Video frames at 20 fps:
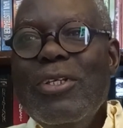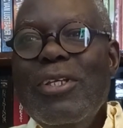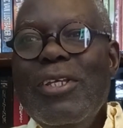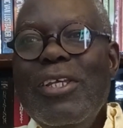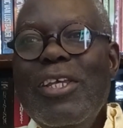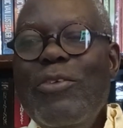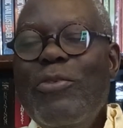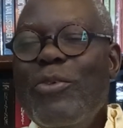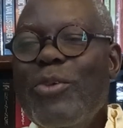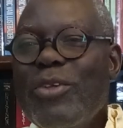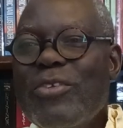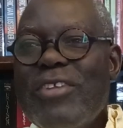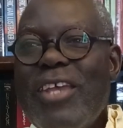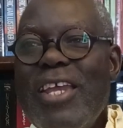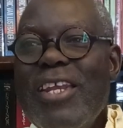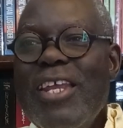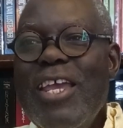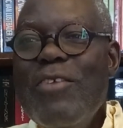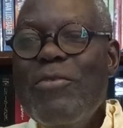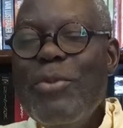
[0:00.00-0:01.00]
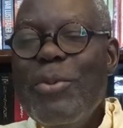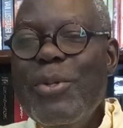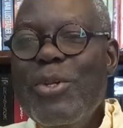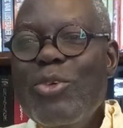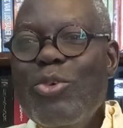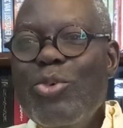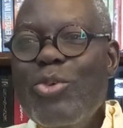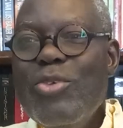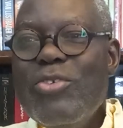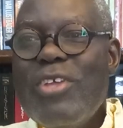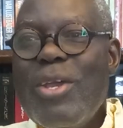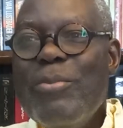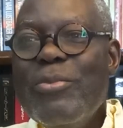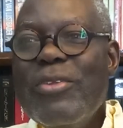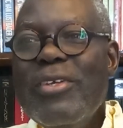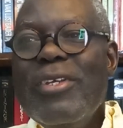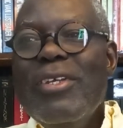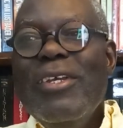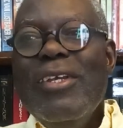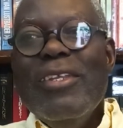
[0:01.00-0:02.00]
if you assign everybody to do
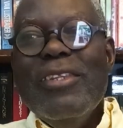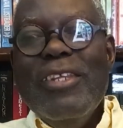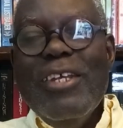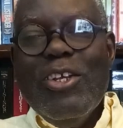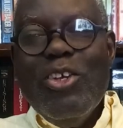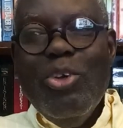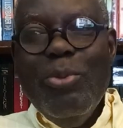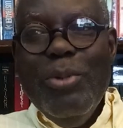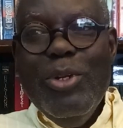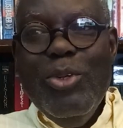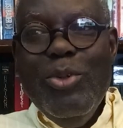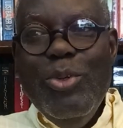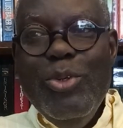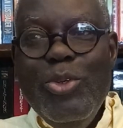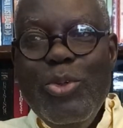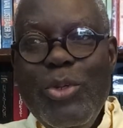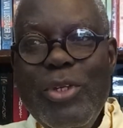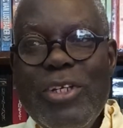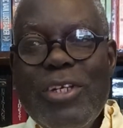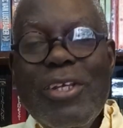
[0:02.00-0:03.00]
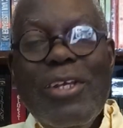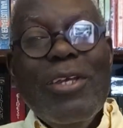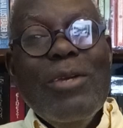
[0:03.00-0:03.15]
something, then nobody will do it.